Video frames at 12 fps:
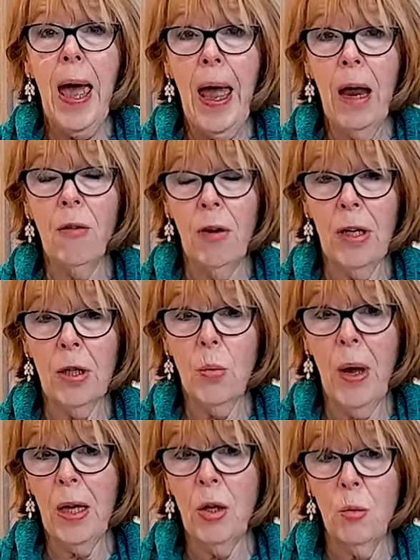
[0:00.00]
areas
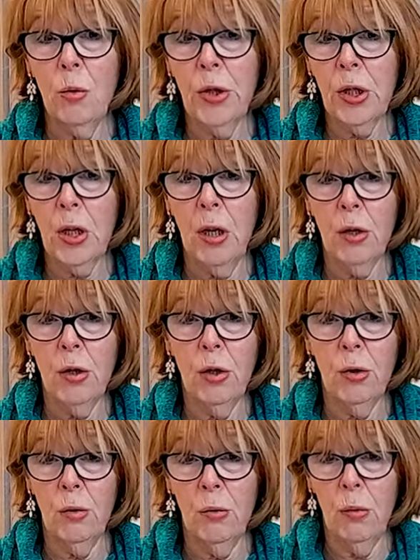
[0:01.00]
where you will start
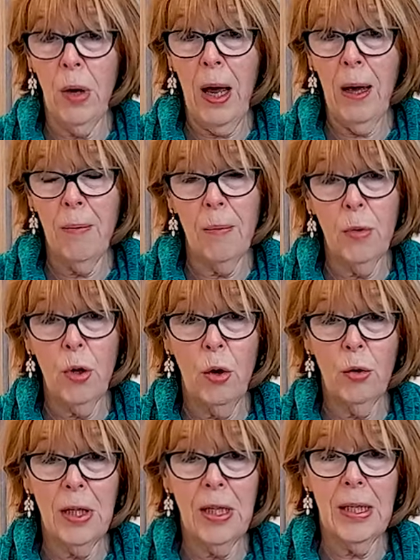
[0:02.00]
to um,
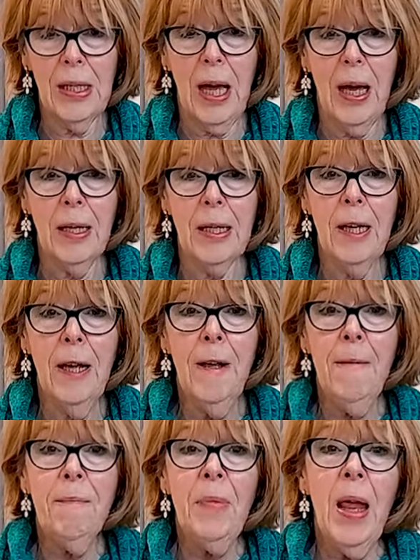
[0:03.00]
notice that.
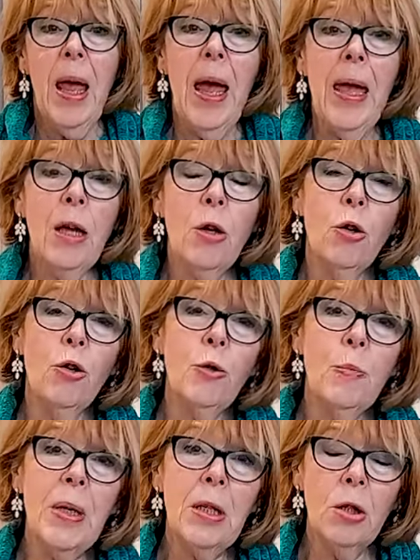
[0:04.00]
It
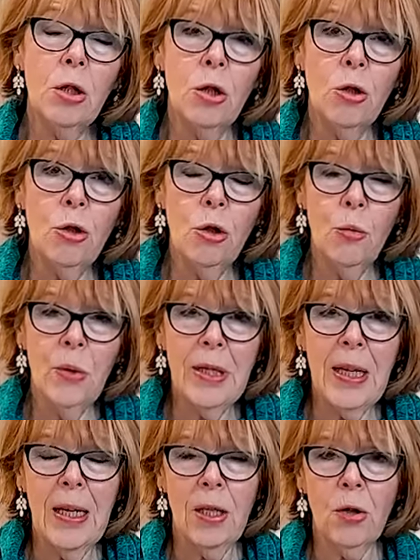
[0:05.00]
could be to do with
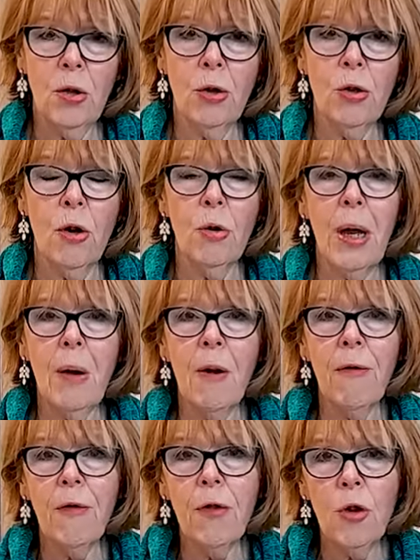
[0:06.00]
testosterone. Now, a
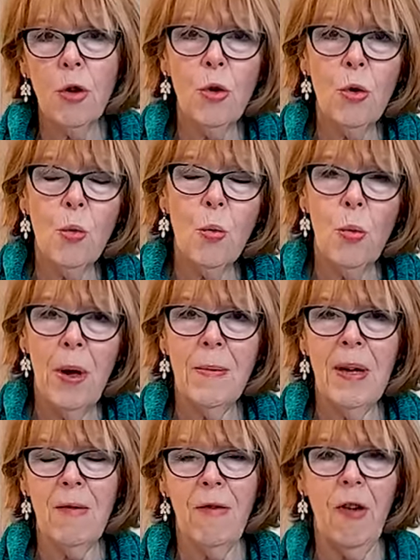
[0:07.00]
few
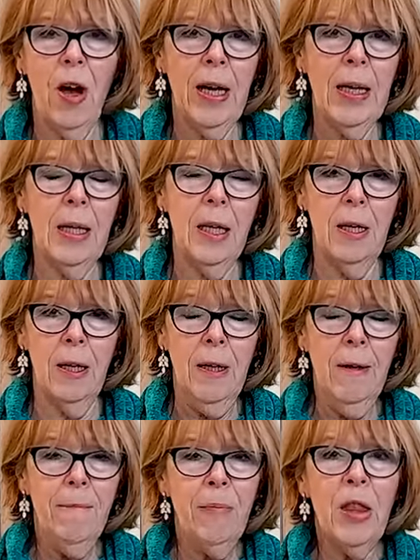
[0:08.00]
women find that
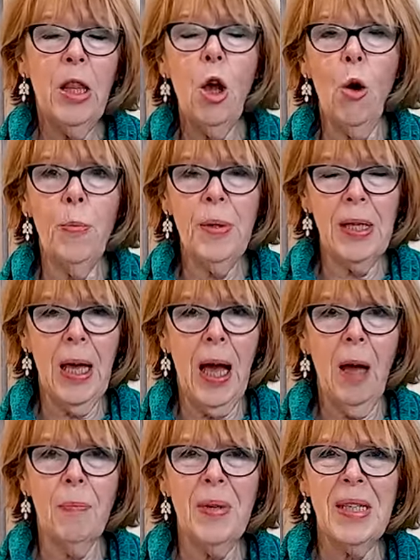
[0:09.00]
the opposite
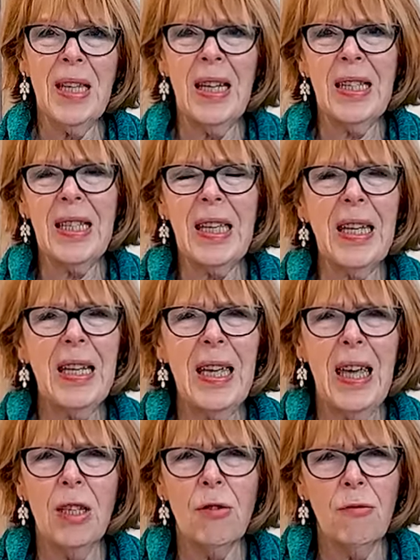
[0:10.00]
happens their skin
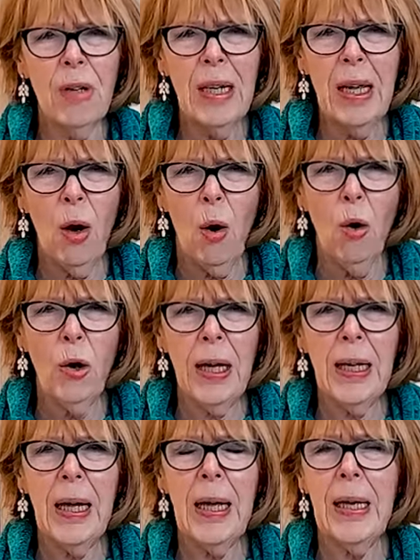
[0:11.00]
gets really
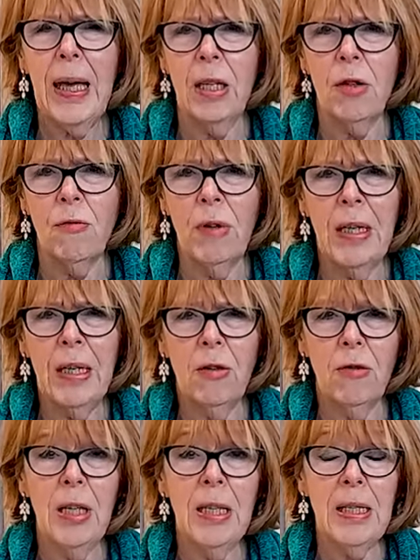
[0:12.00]
oily, it gets really
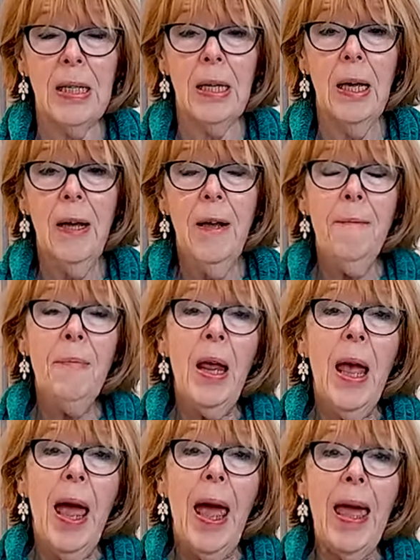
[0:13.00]
greasy.
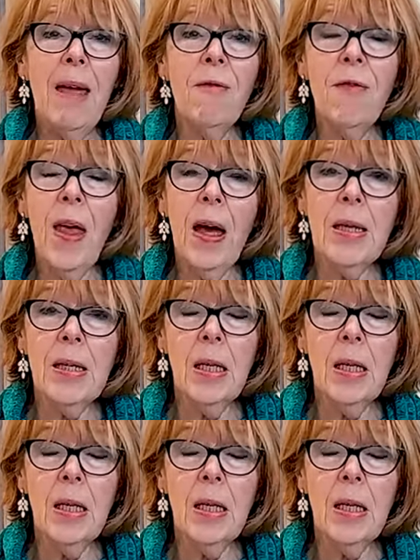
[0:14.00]
If that's